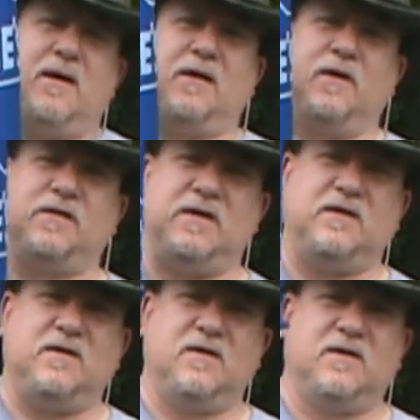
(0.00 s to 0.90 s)
and goes
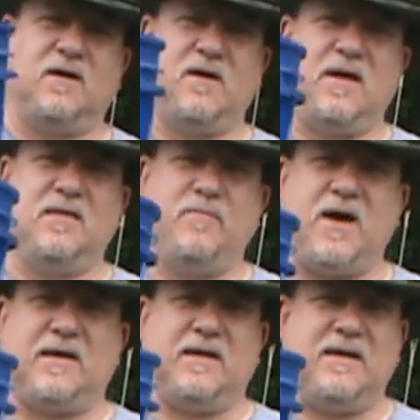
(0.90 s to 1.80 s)
into your dirt in the
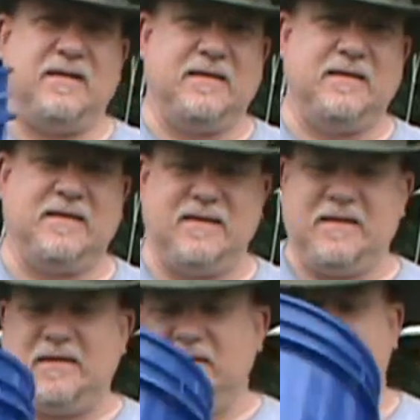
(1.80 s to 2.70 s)
bucket.
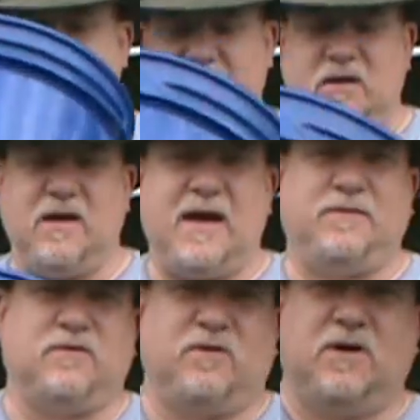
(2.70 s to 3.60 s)
So you
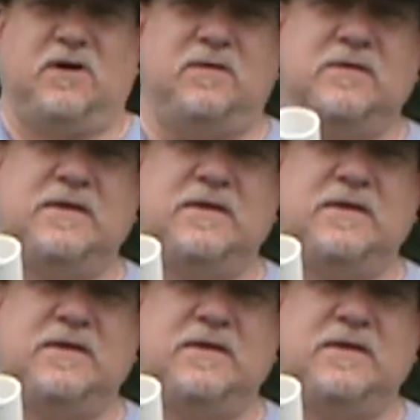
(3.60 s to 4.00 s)
have to drill